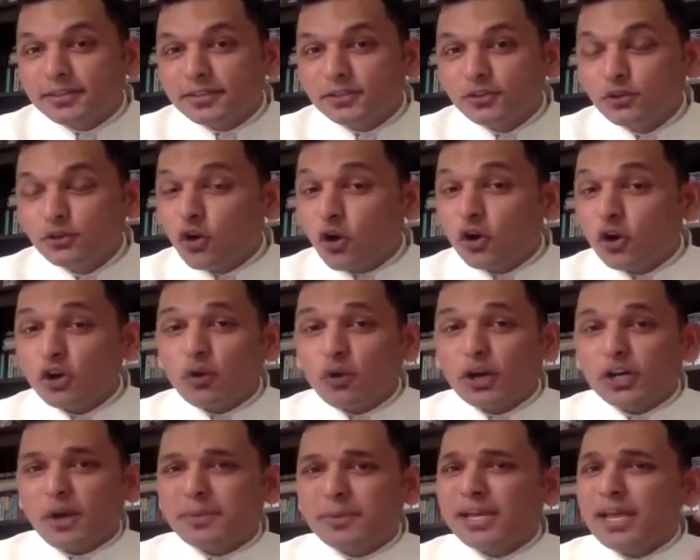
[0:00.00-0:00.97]
You don't know what
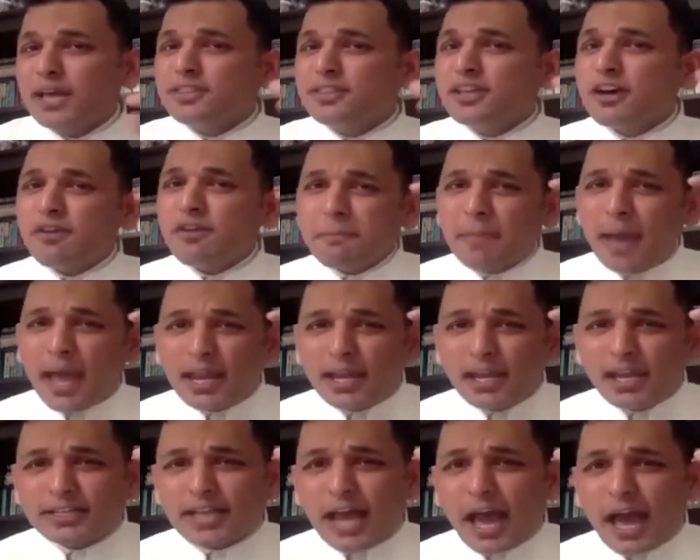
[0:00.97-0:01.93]
you have. There were
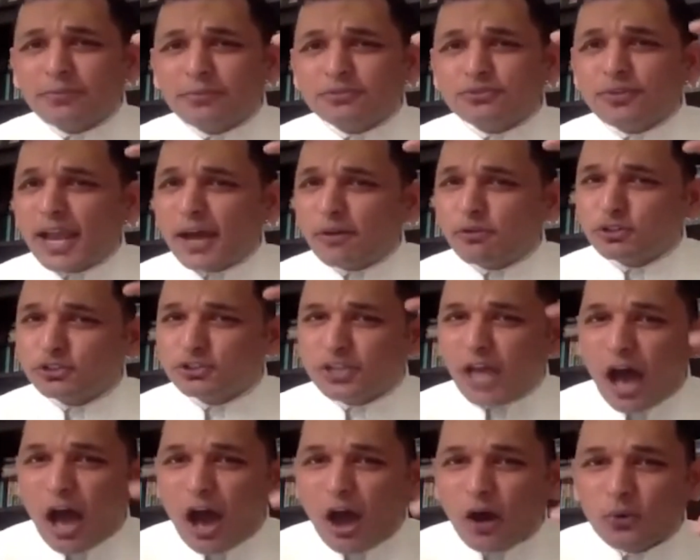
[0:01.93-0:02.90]
many times when I was
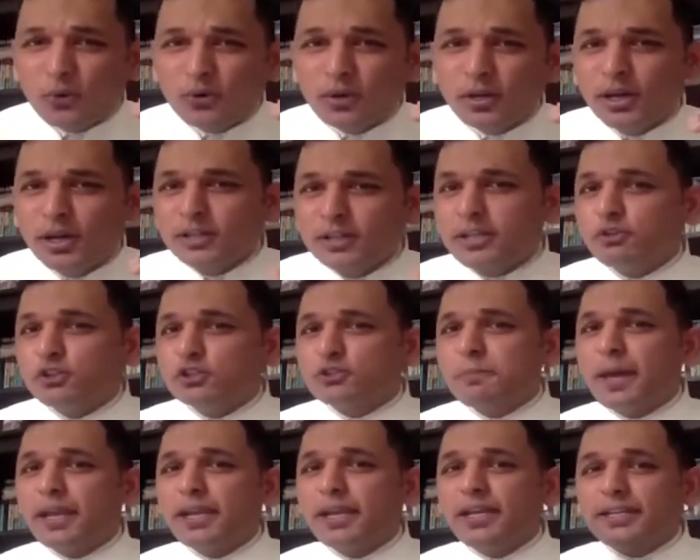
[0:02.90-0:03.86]
down. There was
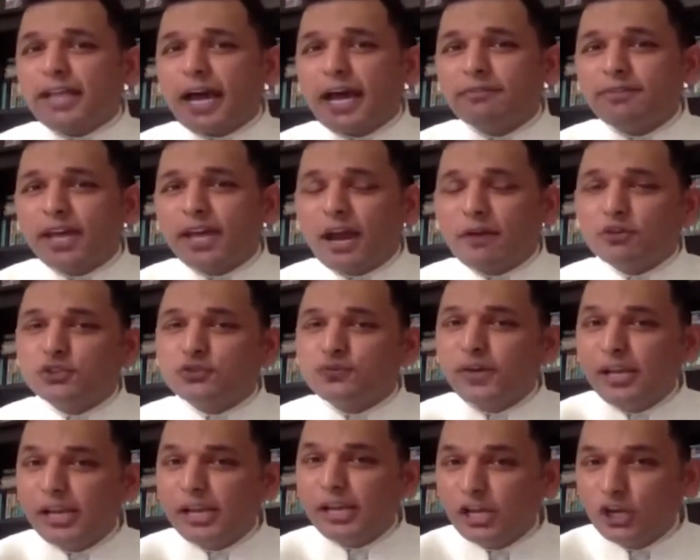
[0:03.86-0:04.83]
many times where I was
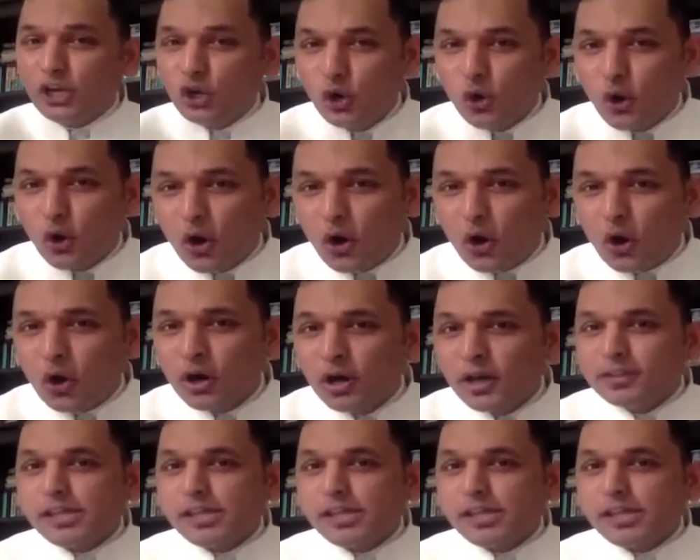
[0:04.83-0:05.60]
feeling low.